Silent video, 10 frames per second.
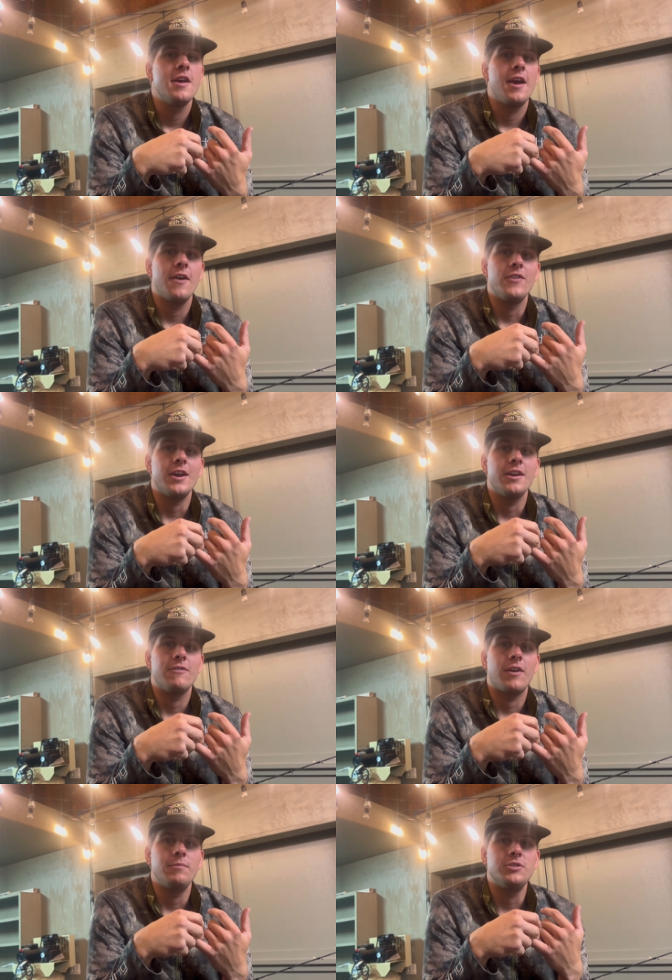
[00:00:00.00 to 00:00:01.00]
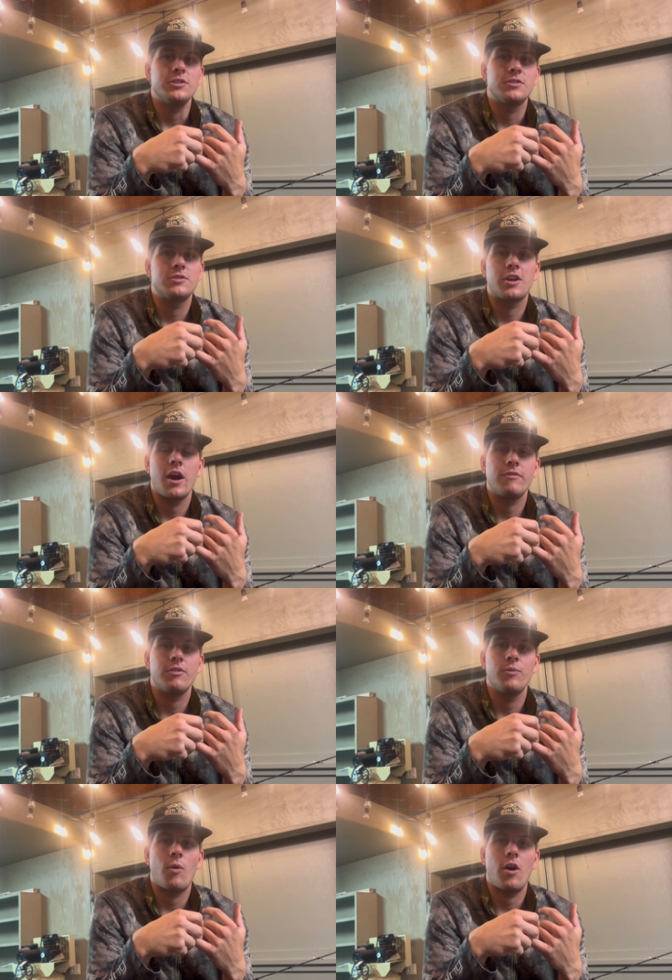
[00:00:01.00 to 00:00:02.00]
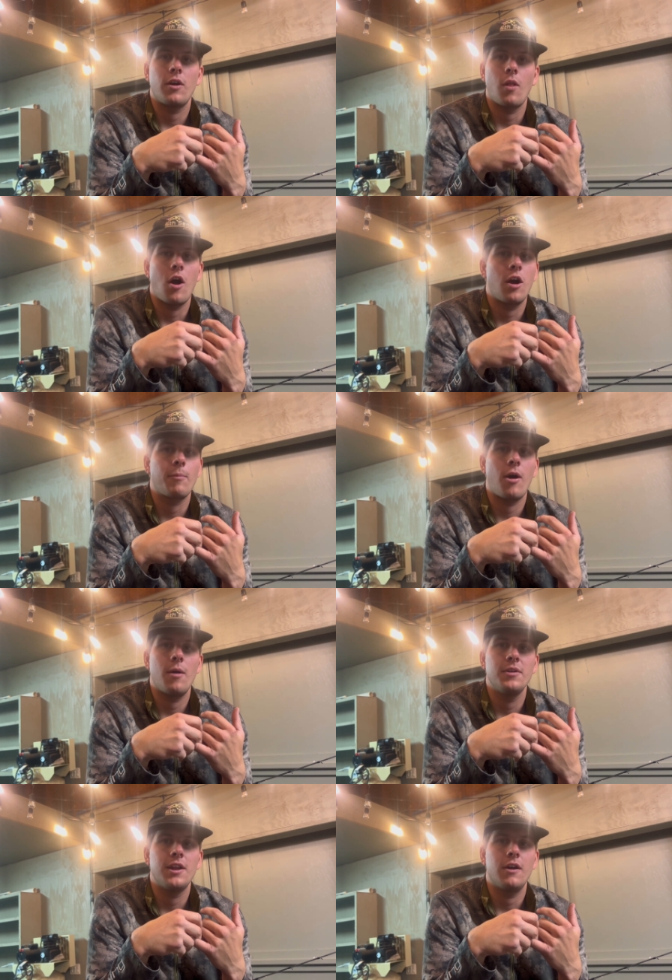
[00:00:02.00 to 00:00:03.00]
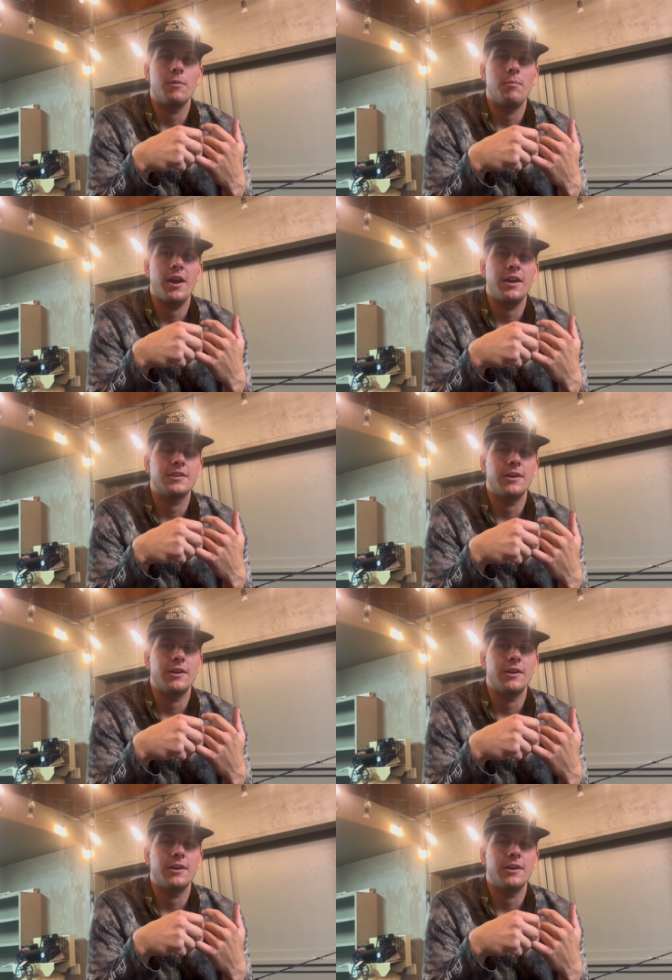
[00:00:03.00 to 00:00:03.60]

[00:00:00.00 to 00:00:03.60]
And then if I'm just covering water, long bombing down a bank,